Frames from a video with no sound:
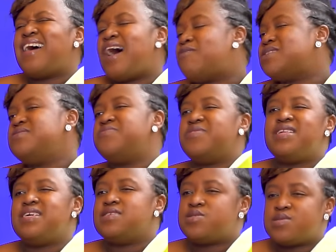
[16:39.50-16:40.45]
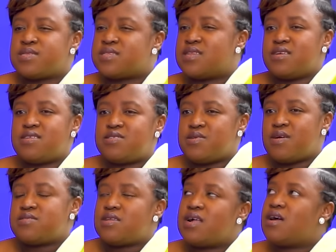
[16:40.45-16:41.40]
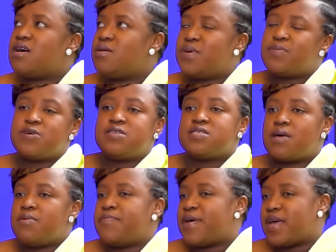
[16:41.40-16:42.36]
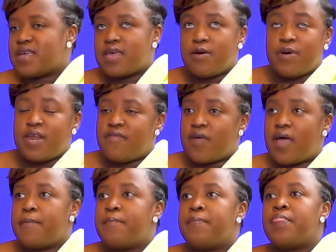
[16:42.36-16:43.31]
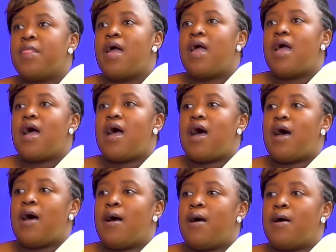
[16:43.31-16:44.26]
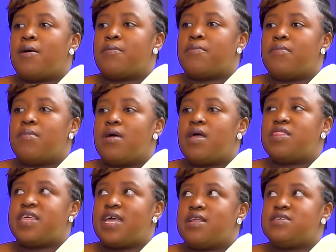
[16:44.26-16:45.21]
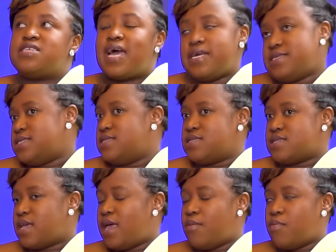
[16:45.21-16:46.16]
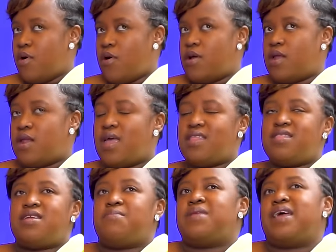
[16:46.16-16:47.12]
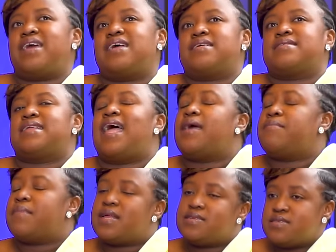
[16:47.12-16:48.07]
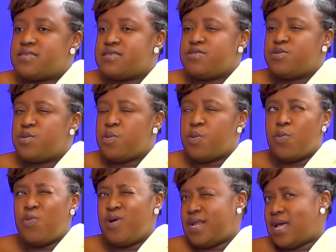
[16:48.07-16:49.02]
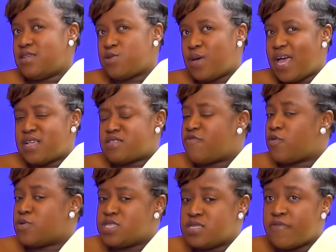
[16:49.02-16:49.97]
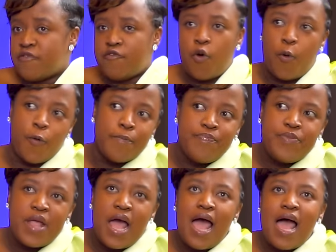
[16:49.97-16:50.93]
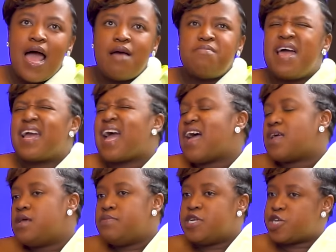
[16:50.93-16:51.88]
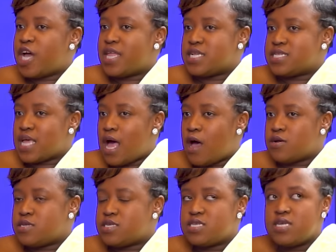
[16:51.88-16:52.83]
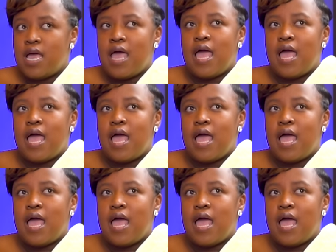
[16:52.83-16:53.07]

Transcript: I wasn't really interested. You know, I was like, oh, but Will's coming back, yeah, whatever. Then Titans came on, and then I'm like, Diamond. You know, when I saw ads for season 4, I'm like, ah, let me try this out.